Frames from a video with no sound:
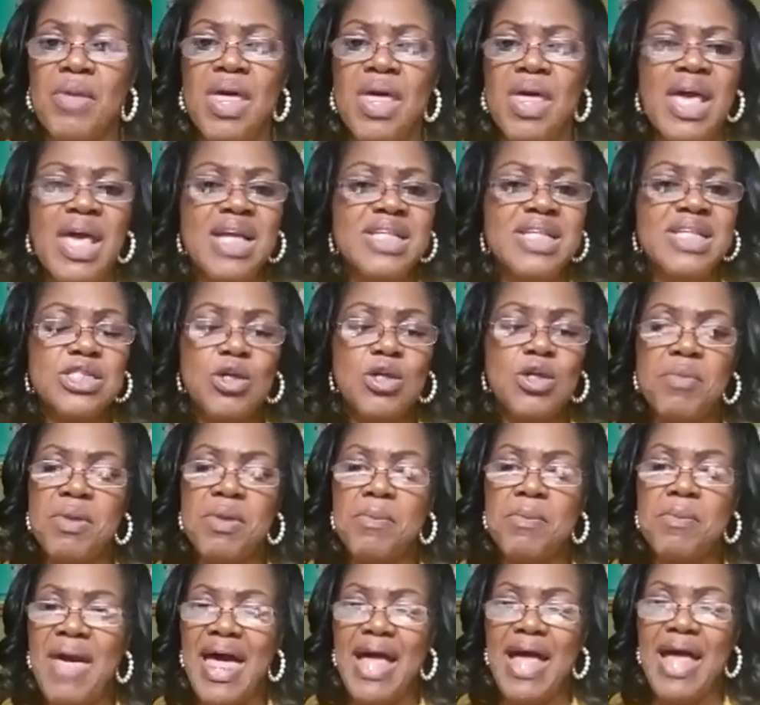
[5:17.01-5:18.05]
And it's going to be
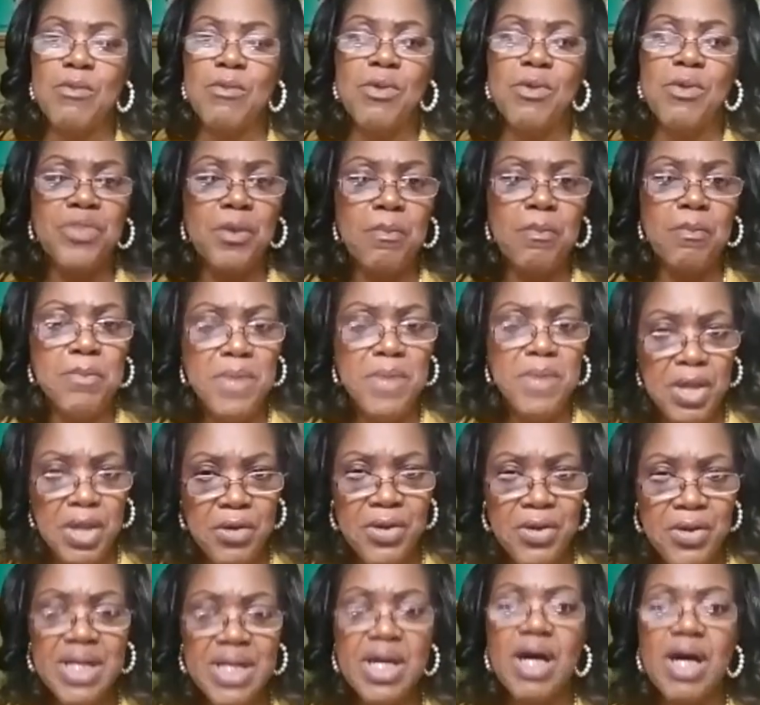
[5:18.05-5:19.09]
packed with a
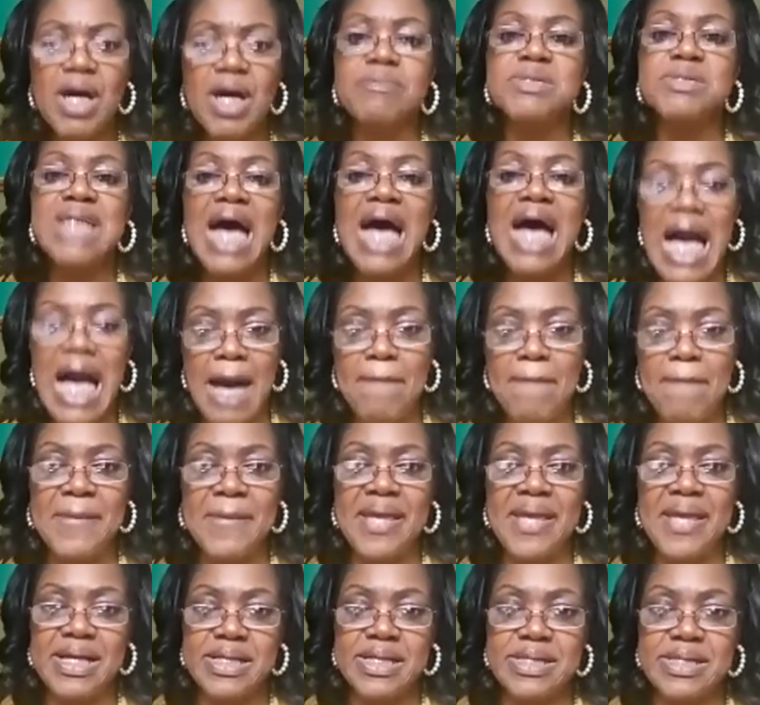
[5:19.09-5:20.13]
myriad of
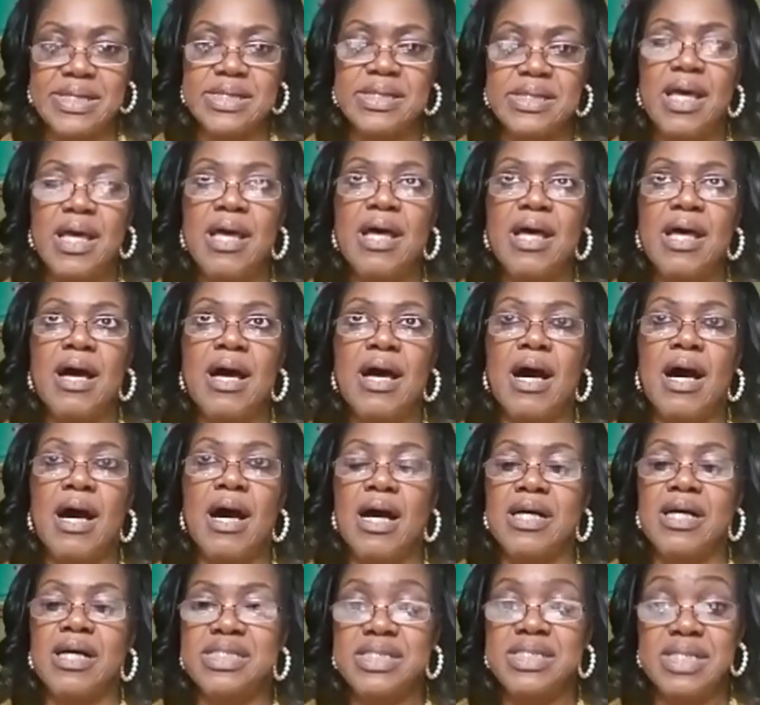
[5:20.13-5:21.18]
topics,
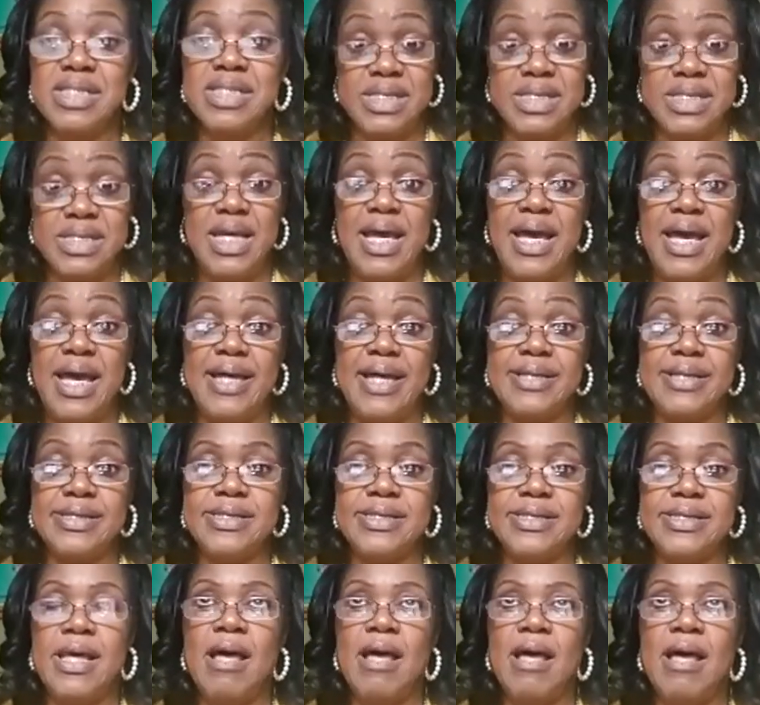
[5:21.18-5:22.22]
such as
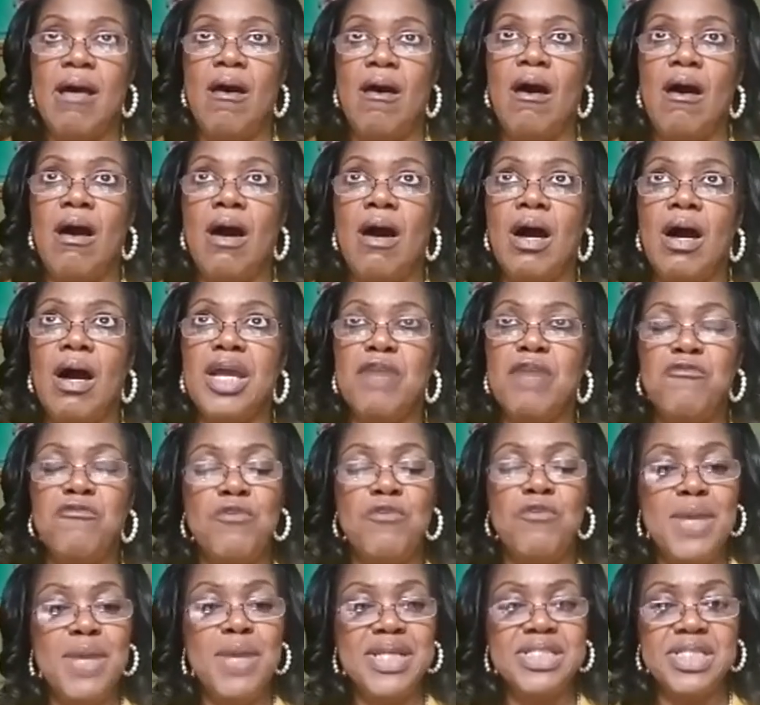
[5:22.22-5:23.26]

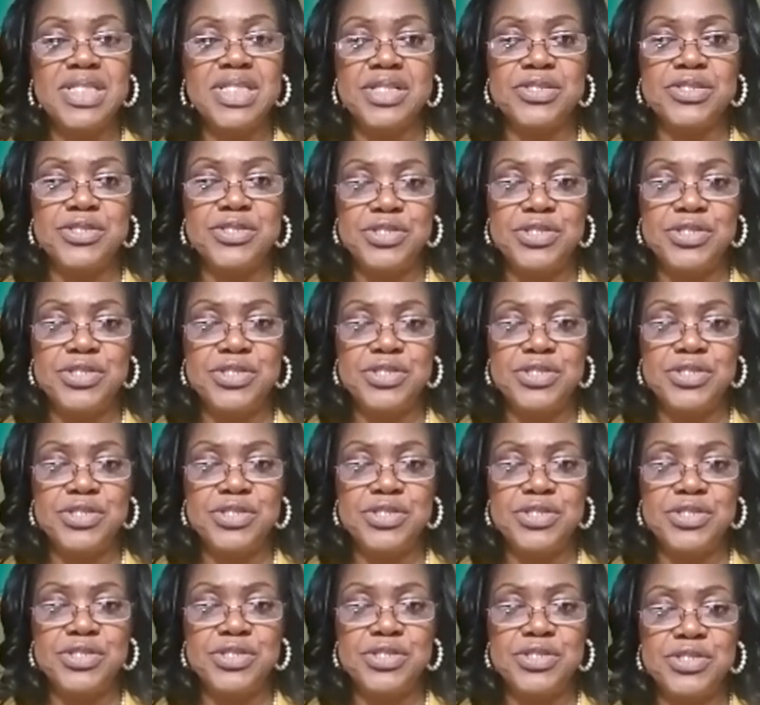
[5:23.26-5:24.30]
information
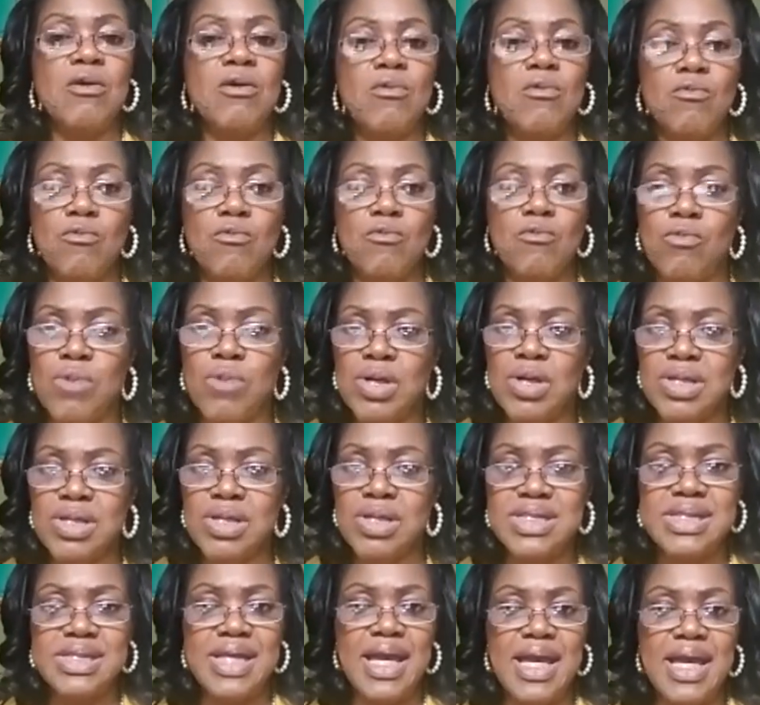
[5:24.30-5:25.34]
concerning real
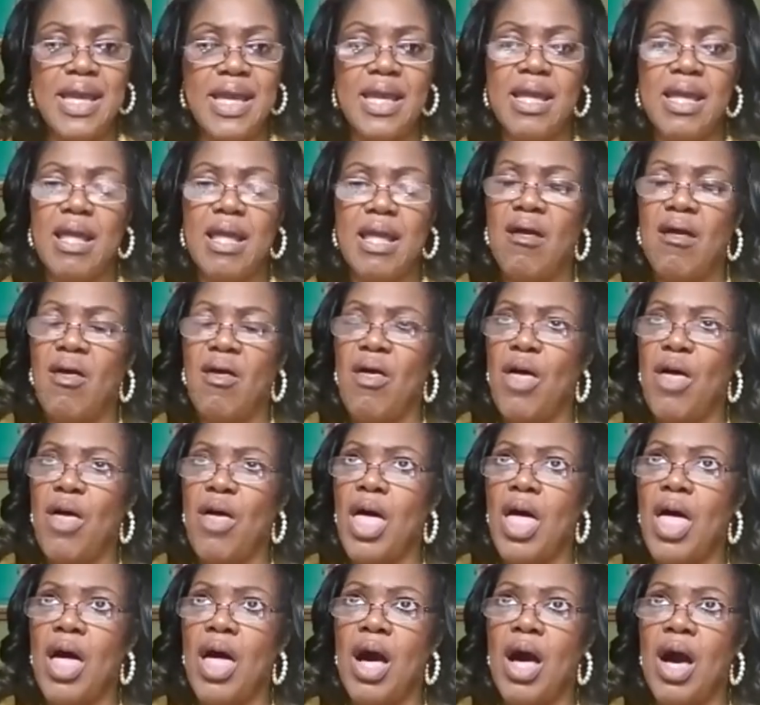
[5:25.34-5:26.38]
estate,
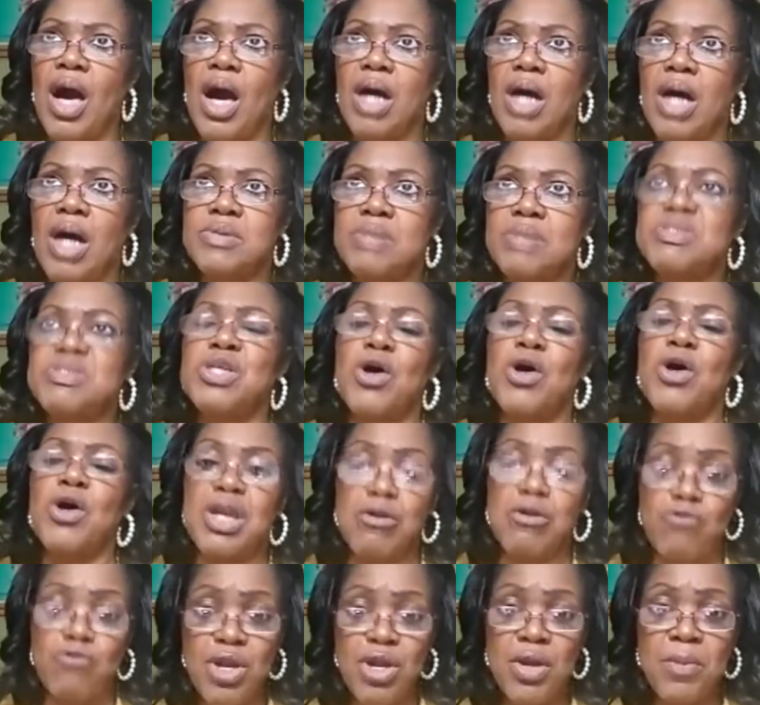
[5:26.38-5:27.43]

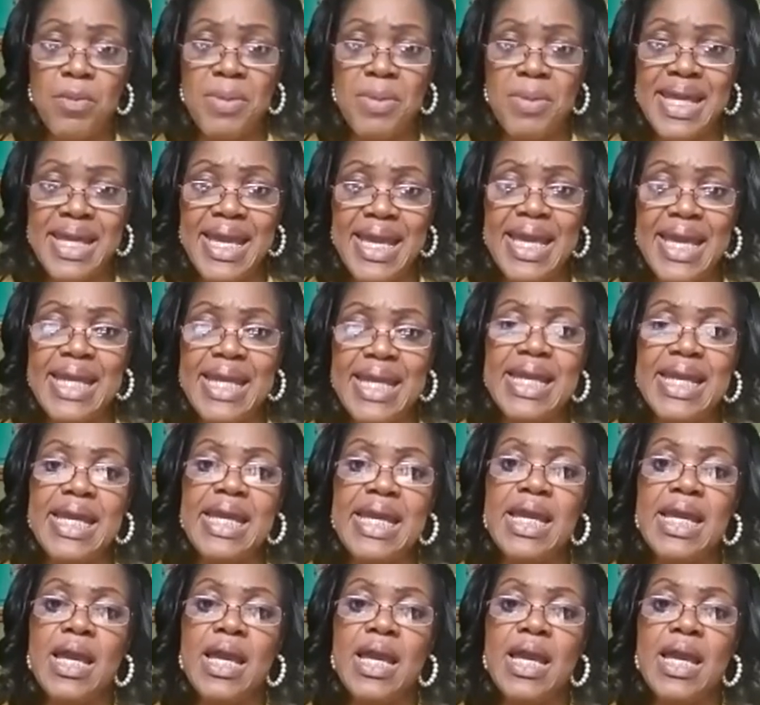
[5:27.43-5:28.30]
career planning.